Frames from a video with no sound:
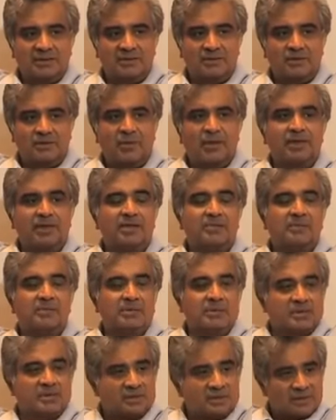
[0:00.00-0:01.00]
no monkey
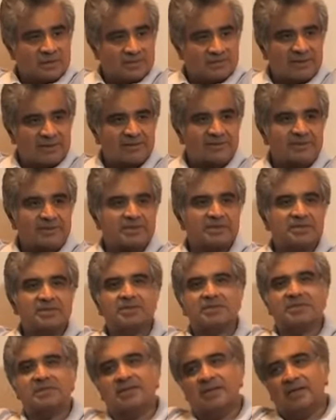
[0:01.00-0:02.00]
business in the
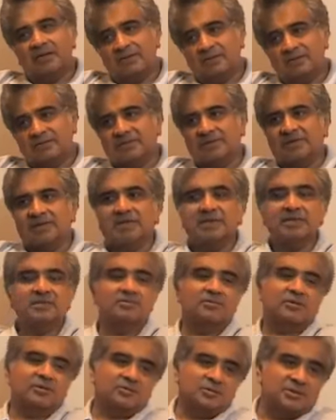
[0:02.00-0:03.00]
valuation and how it was
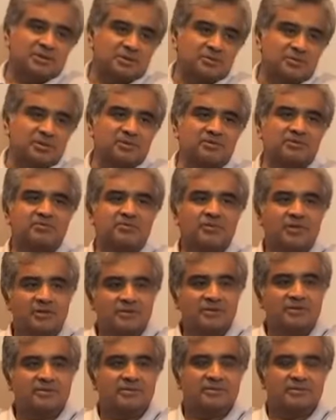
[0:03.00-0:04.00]
done, what principles were
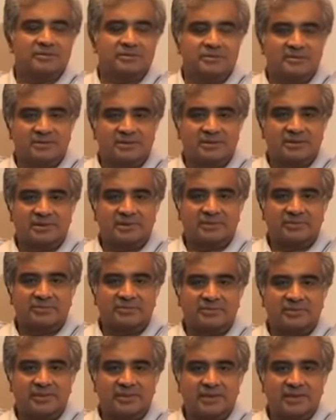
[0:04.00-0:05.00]
followed, and stuff.
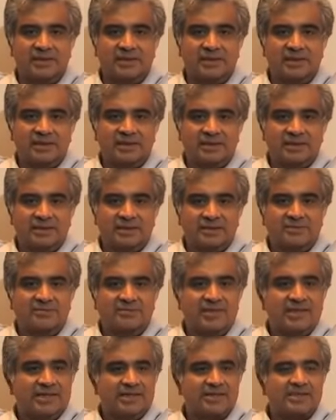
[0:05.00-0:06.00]
It was
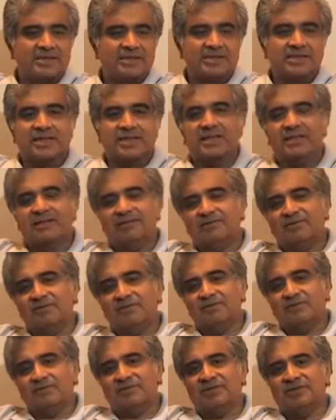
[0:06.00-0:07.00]
very interesting, and
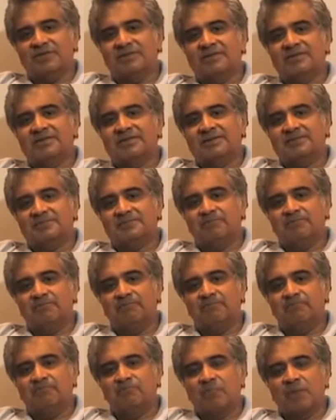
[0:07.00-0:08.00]
we saw the
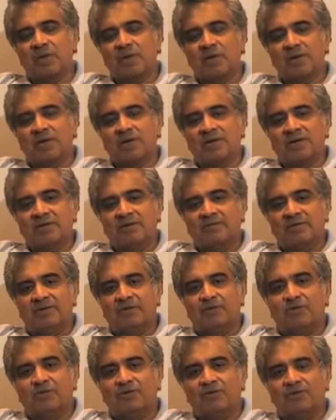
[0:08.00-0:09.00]
we
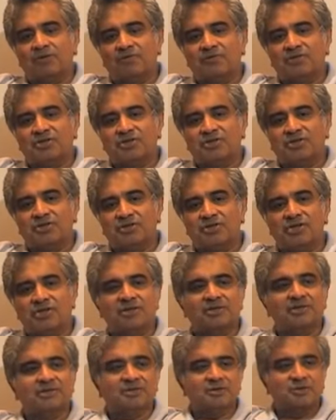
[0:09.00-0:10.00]
had to sort of
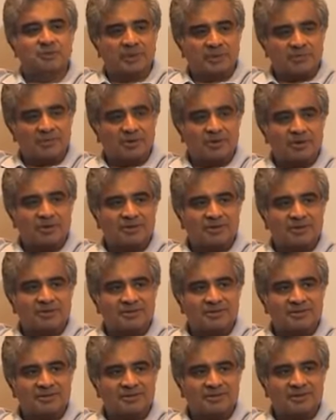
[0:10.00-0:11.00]
turn the Supreme Court
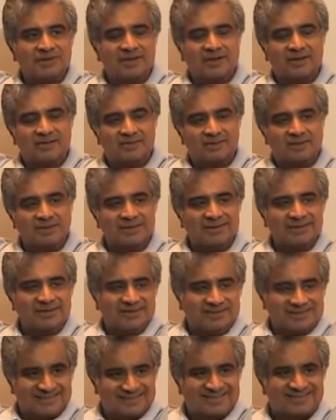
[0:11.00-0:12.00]
around a
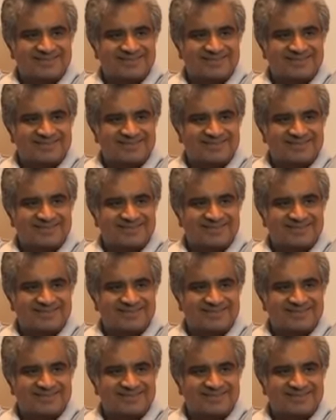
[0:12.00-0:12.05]
little